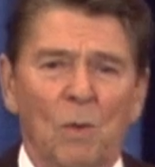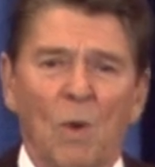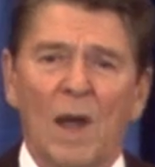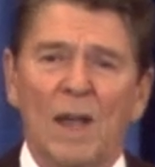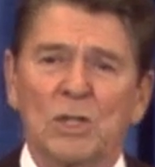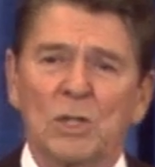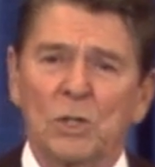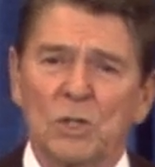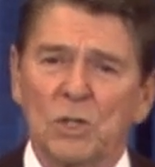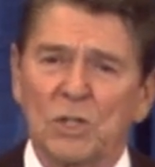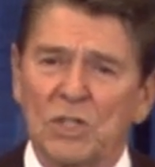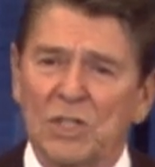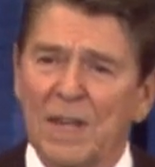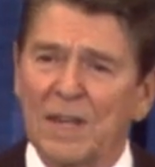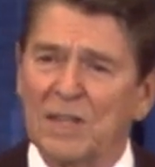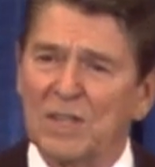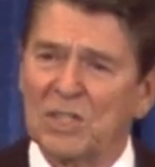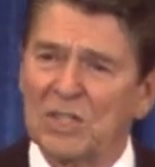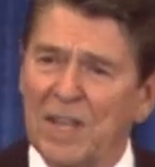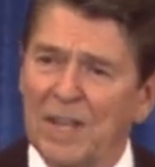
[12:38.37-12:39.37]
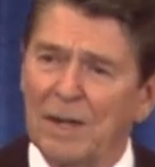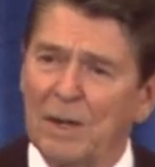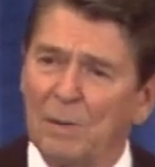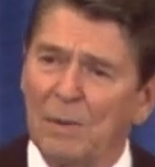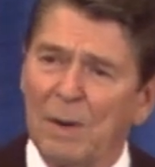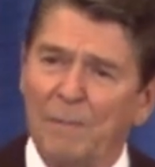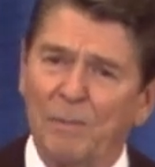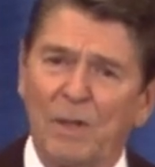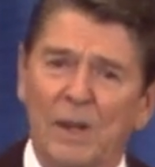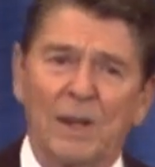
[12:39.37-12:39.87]
why should you send a
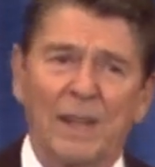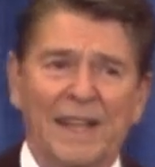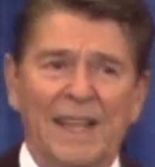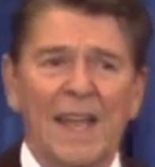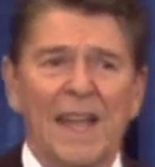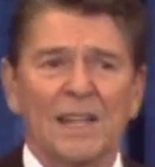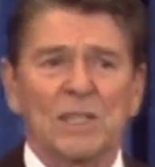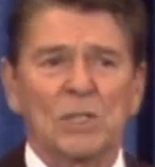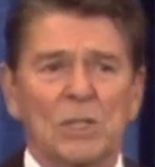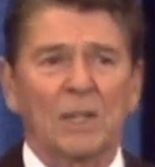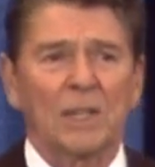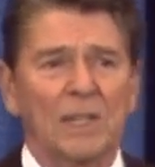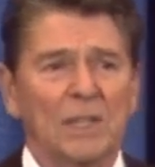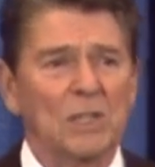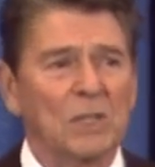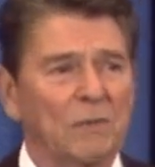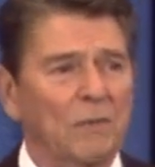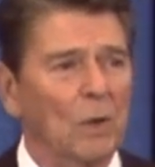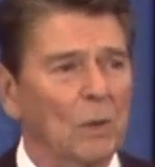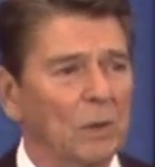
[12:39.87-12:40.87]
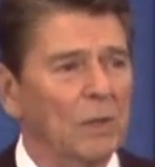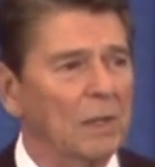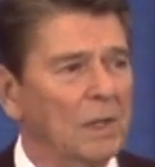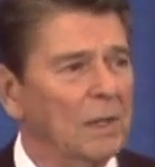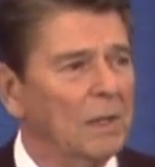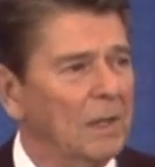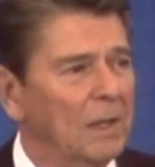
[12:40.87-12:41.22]
senator up there to cancel his vote?